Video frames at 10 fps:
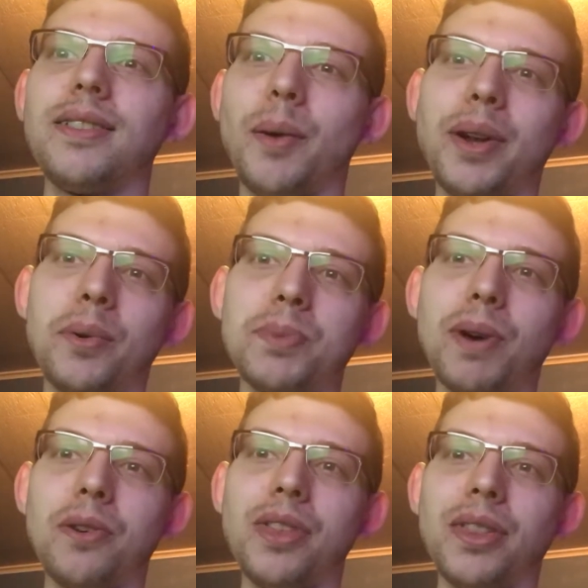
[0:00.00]
mean that was
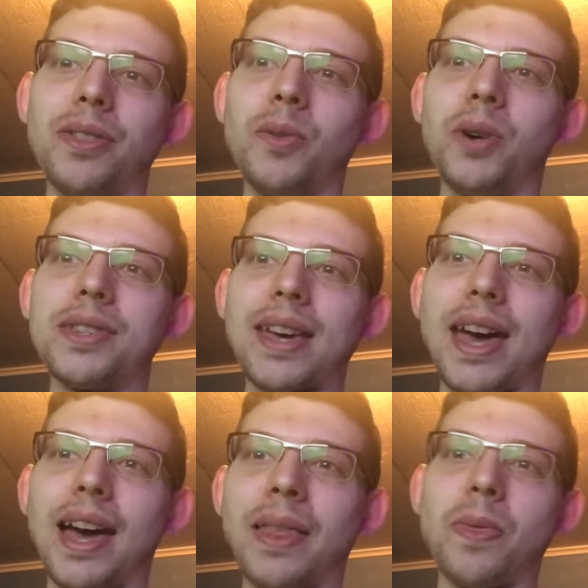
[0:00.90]
better than the ones I
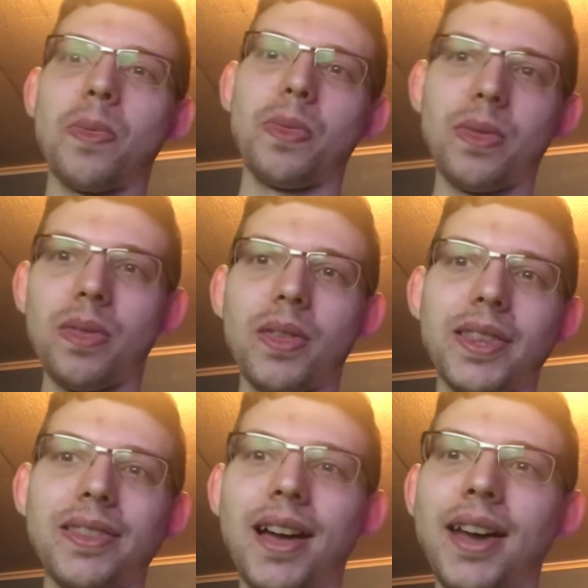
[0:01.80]
had
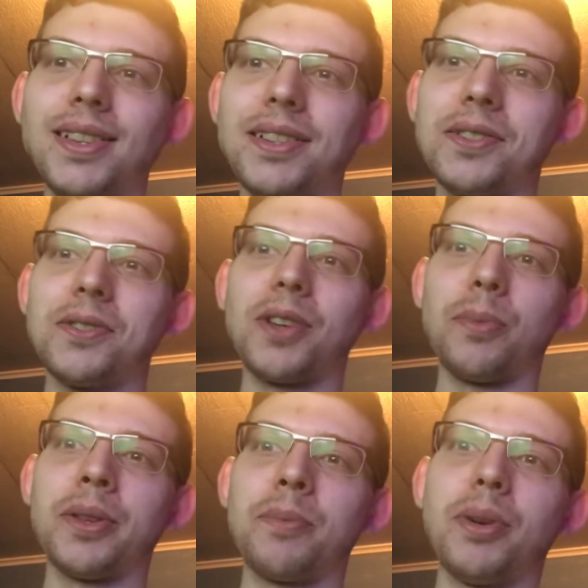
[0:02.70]
in the '90s or
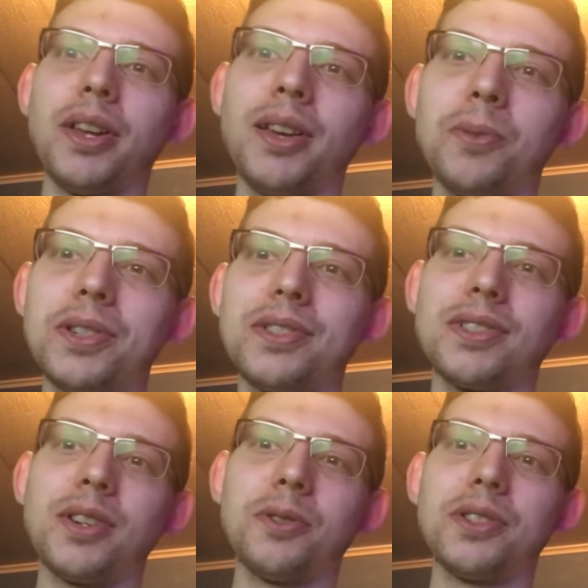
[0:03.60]
something. But it
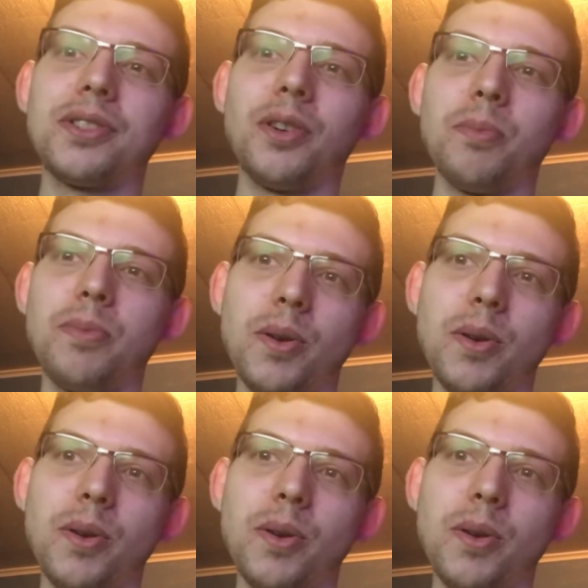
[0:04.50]
was still